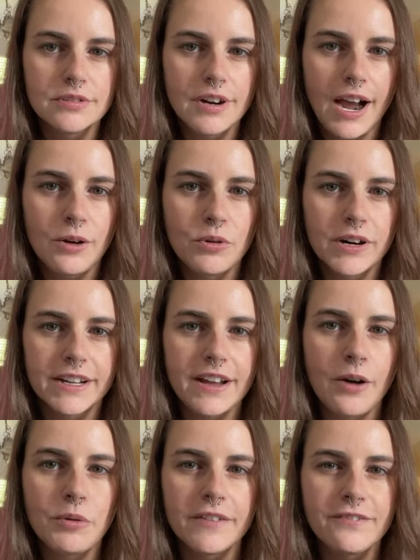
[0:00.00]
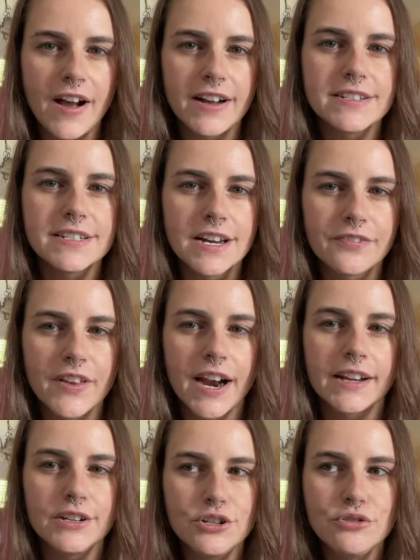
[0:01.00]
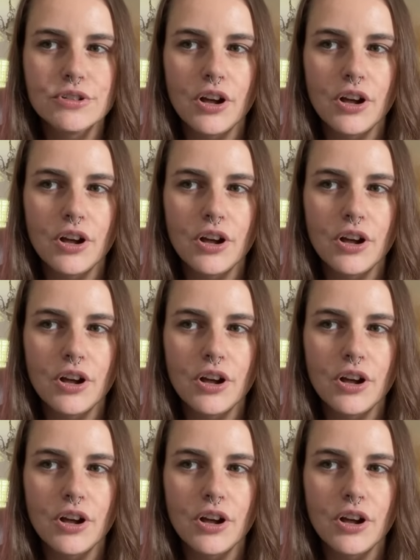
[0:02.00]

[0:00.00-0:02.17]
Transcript: I want to I want to find stuff that I can use